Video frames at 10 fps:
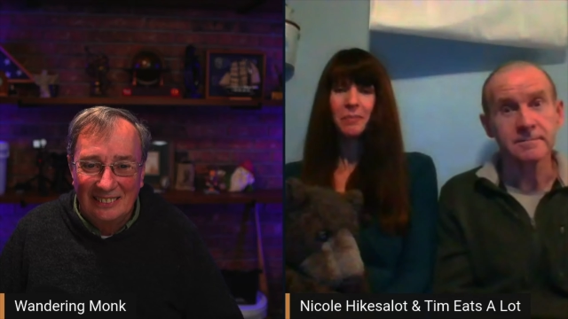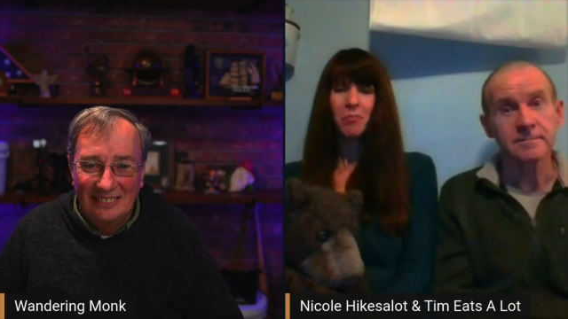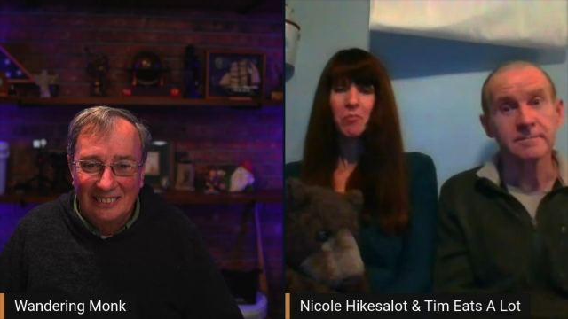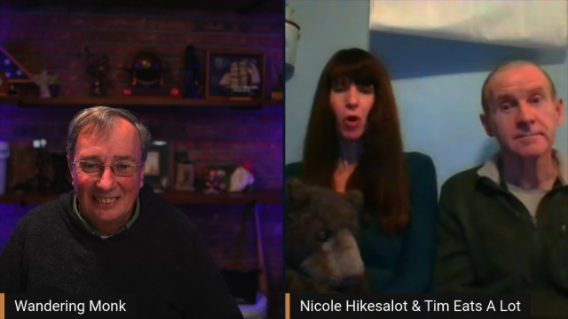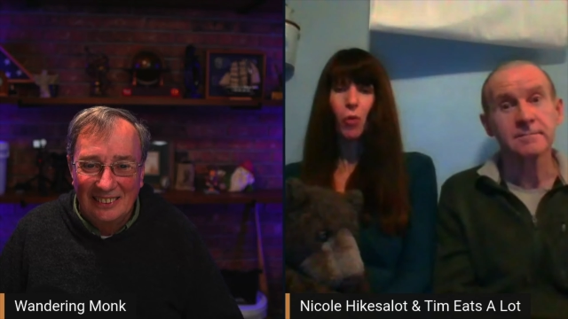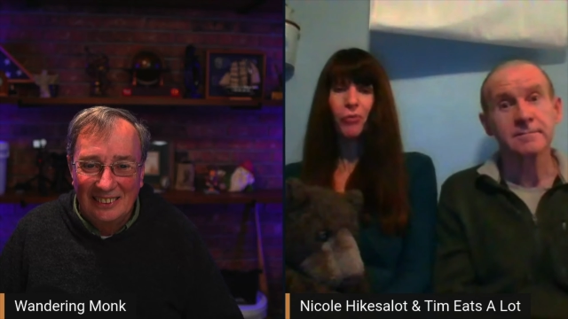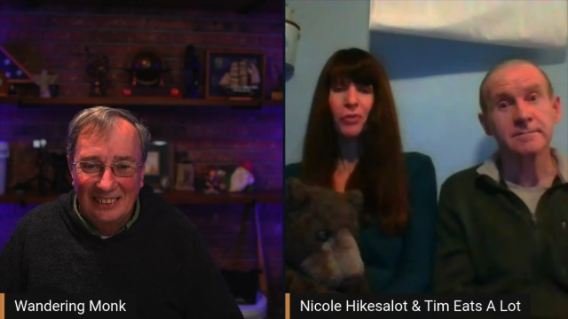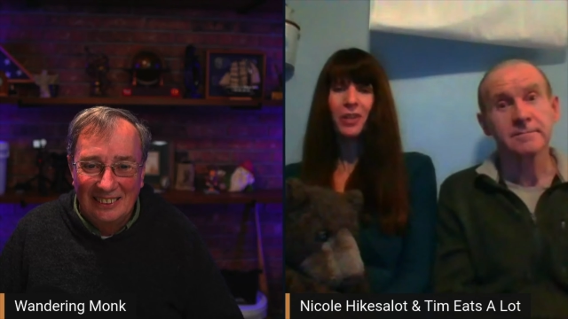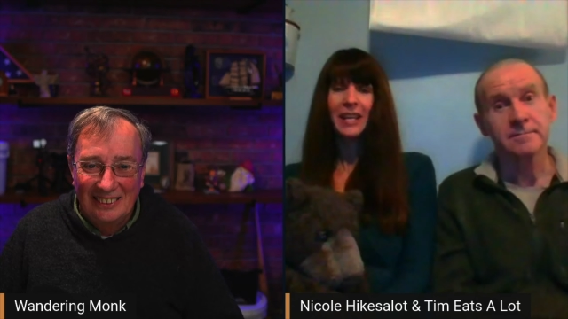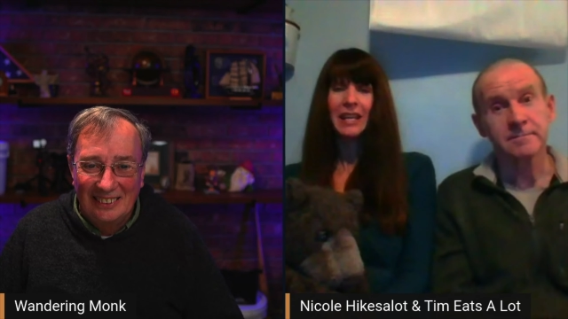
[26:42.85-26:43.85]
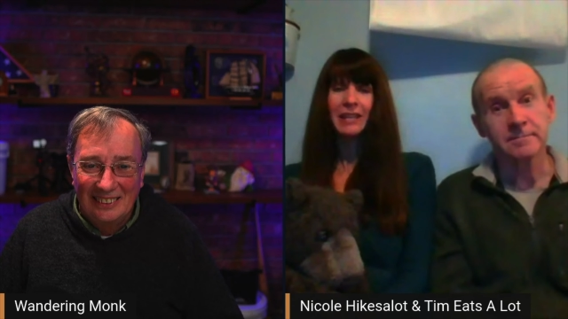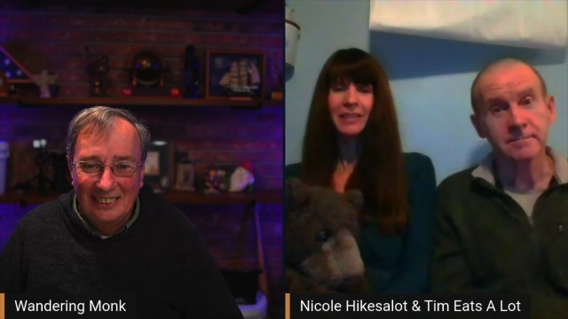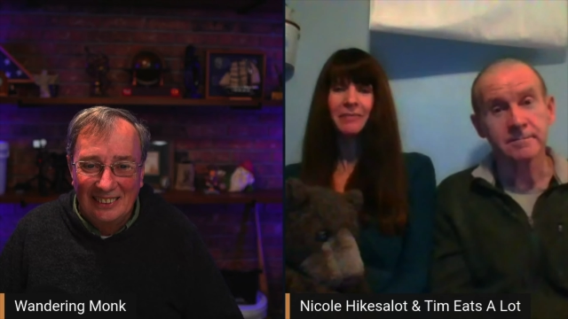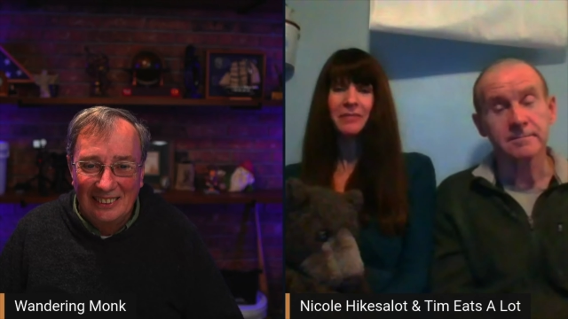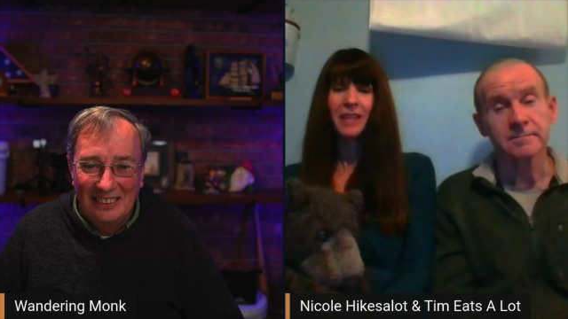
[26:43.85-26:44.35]
Speaker 1: hopefully
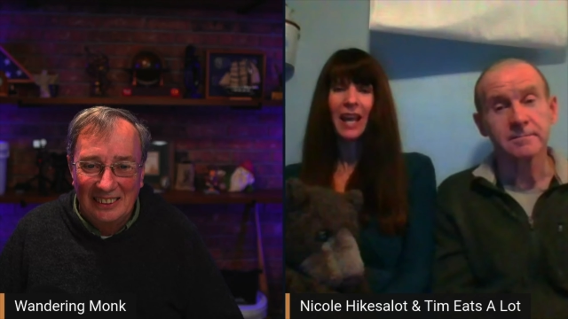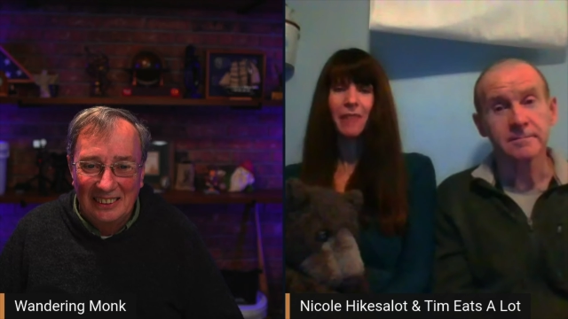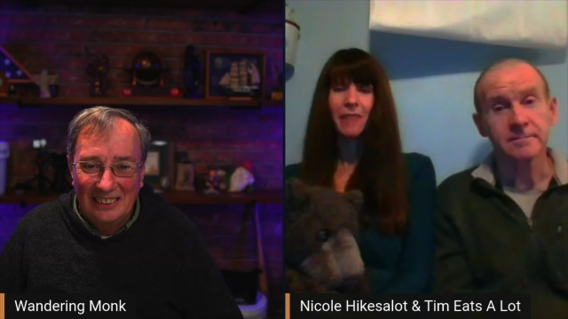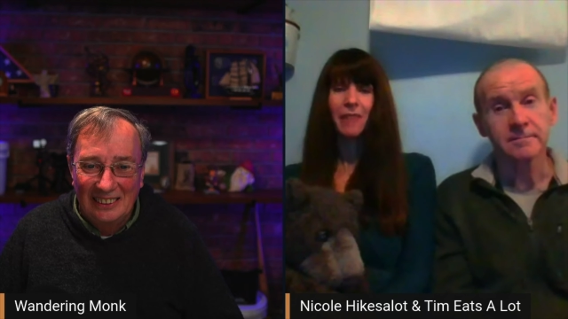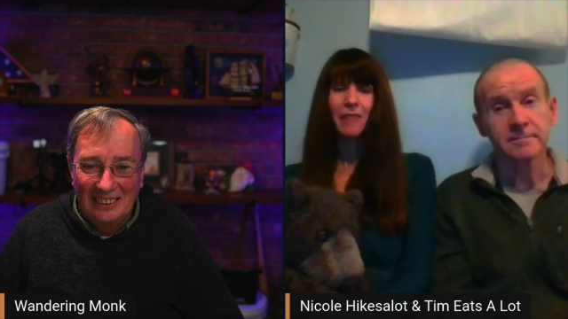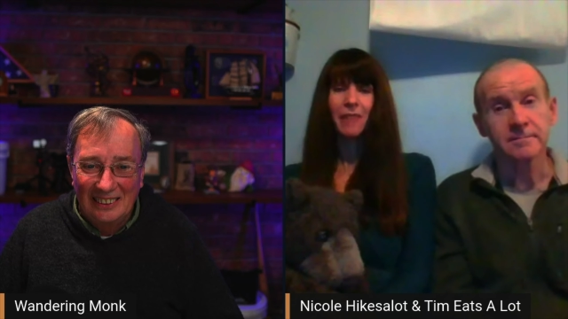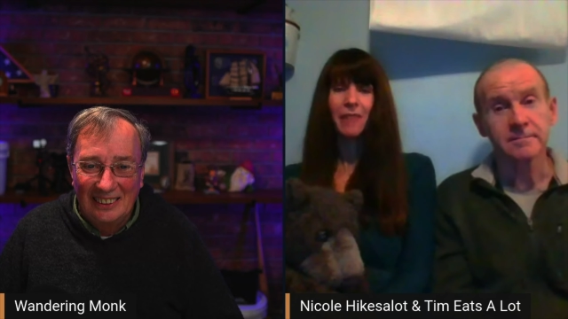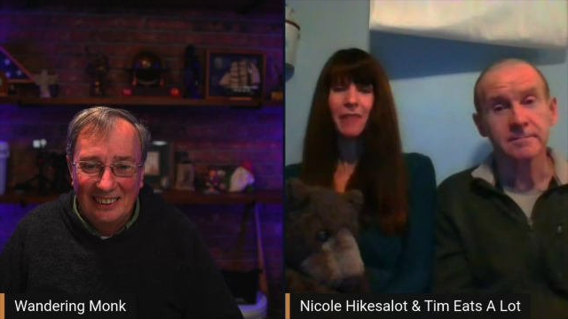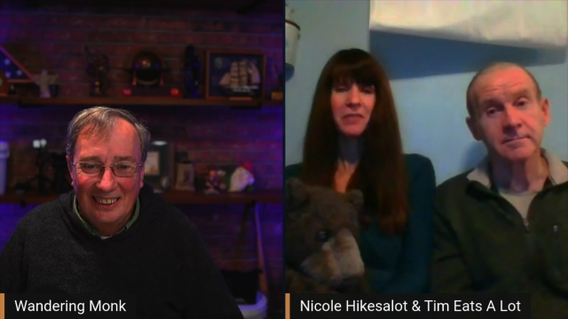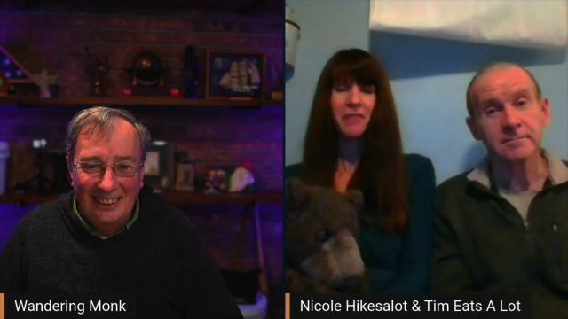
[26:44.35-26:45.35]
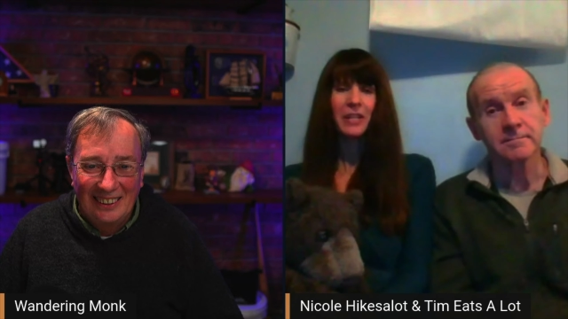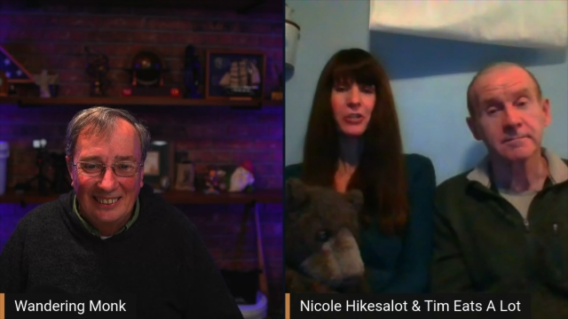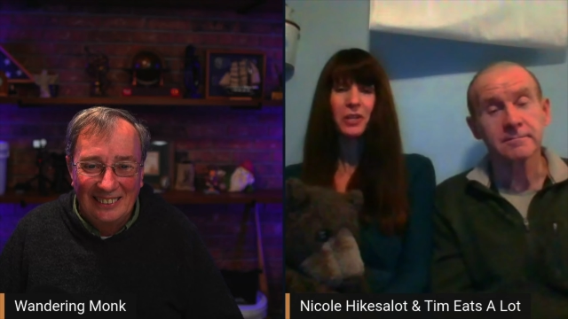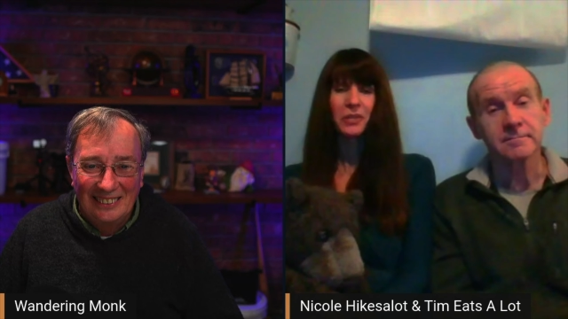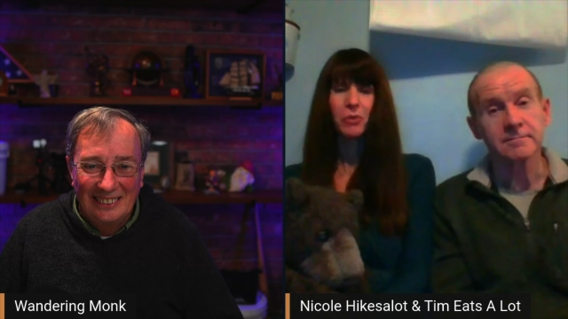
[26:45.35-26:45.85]
have a, some
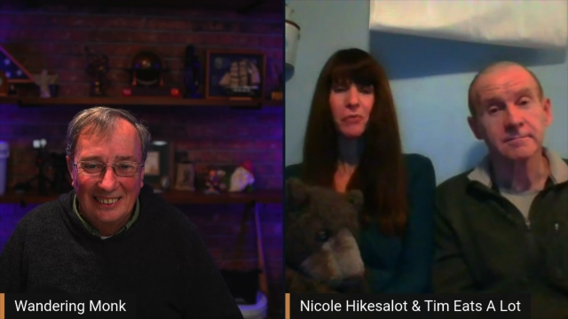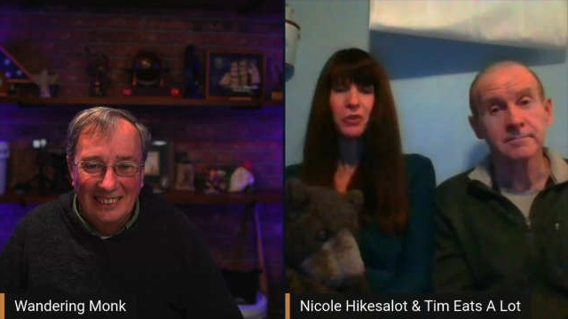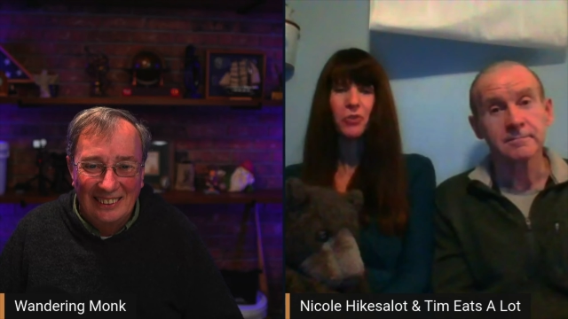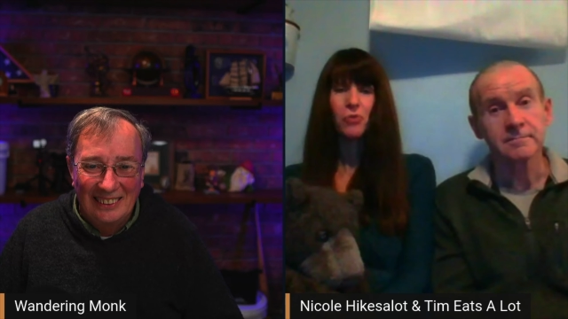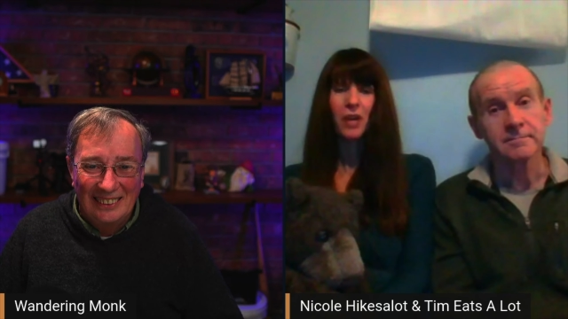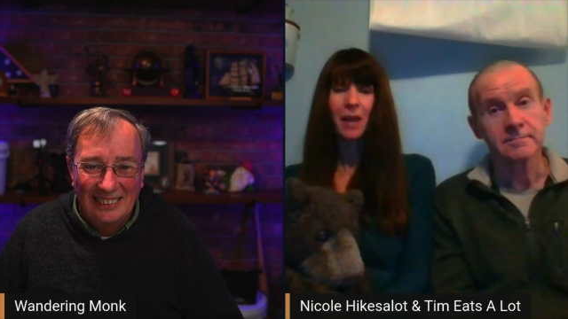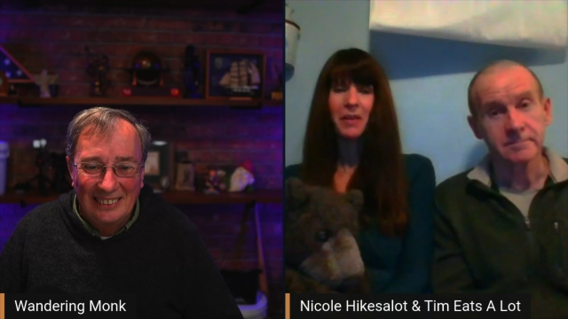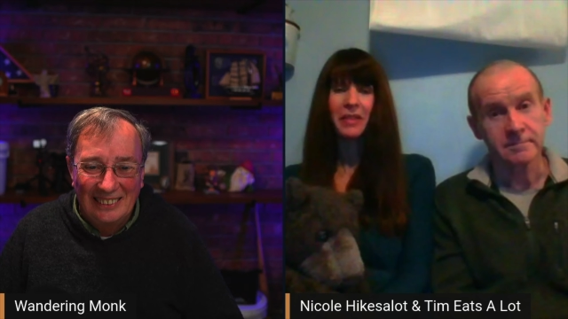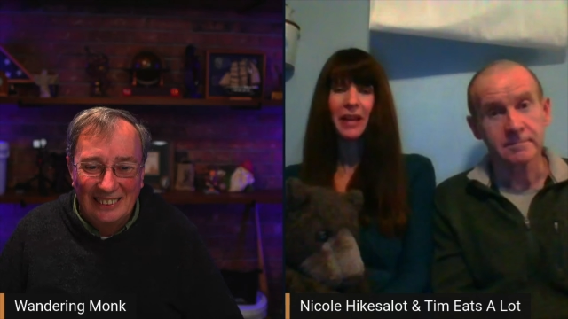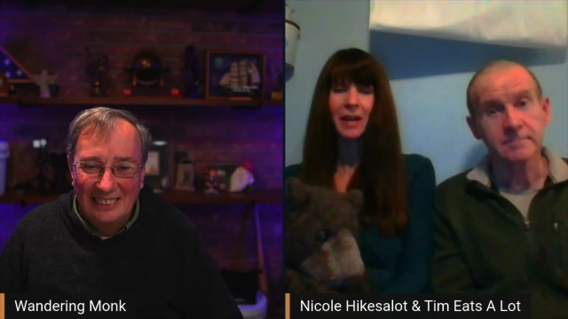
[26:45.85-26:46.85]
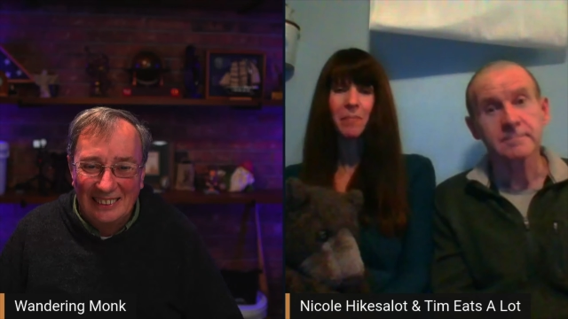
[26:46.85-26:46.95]
adventures with you coming up